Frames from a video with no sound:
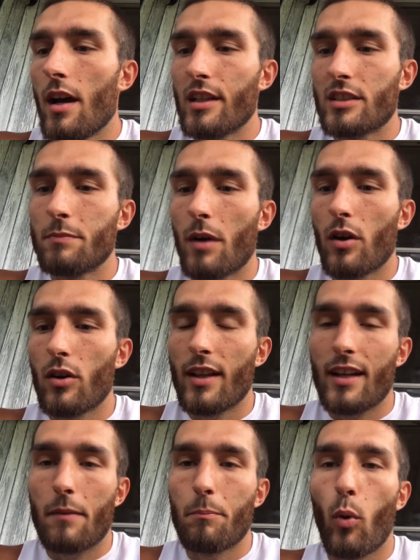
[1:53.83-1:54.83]
smaller,
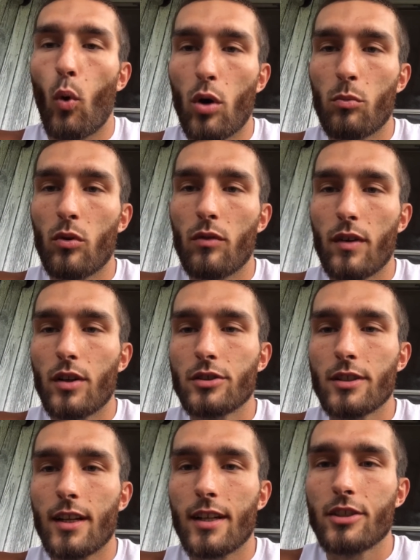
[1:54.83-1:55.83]
like portable version,
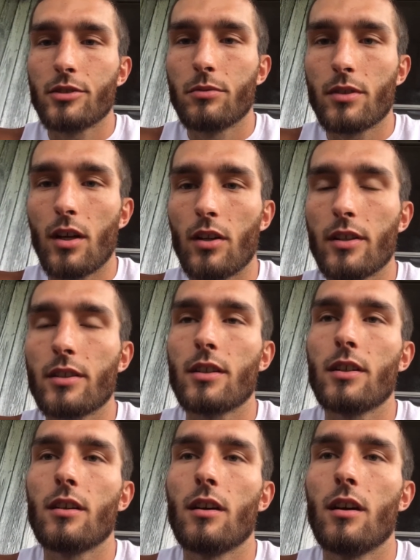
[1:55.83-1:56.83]
I guess you would call it.
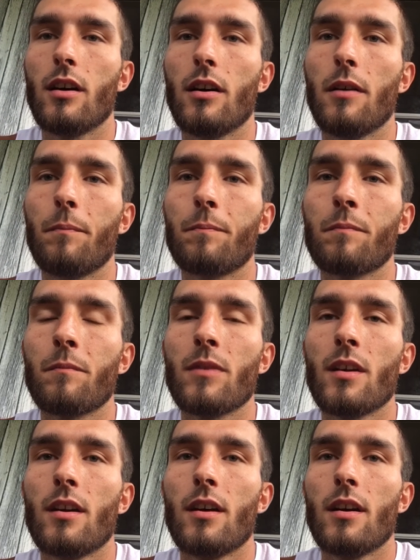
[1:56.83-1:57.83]
I
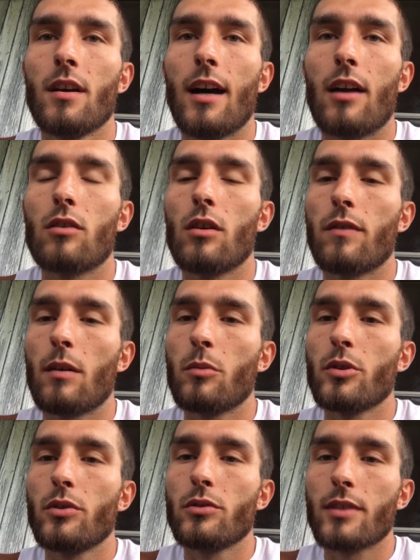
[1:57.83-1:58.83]
don't know if I'm gonna
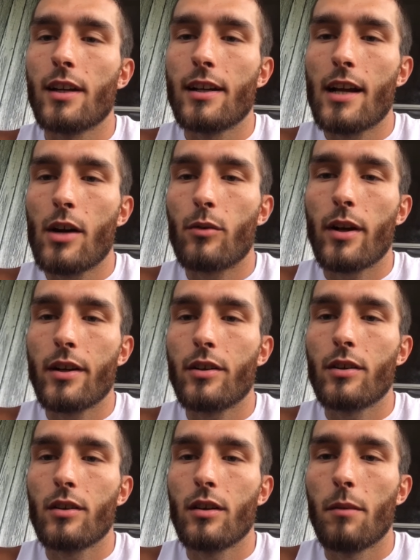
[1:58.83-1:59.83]
use a
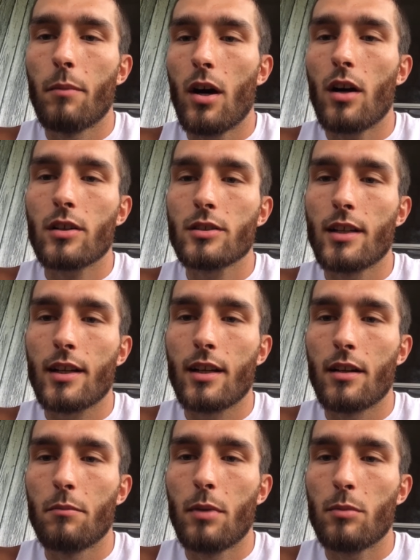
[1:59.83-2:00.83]
aerator box, like
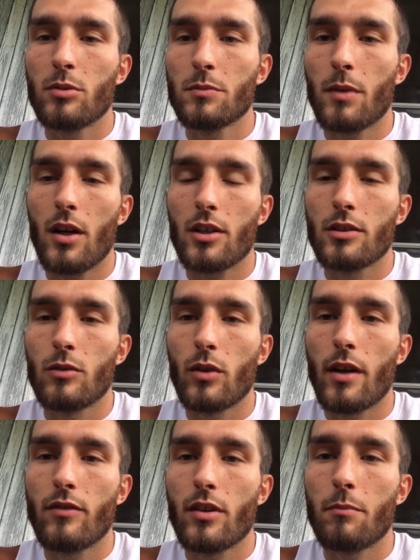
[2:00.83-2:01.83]
a bubbles box or
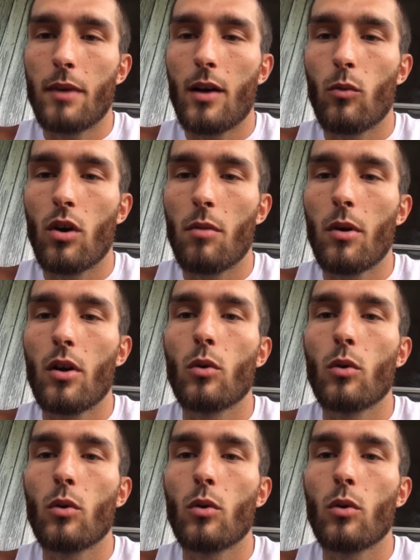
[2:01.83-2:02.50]
whatever you can buy at Walmart,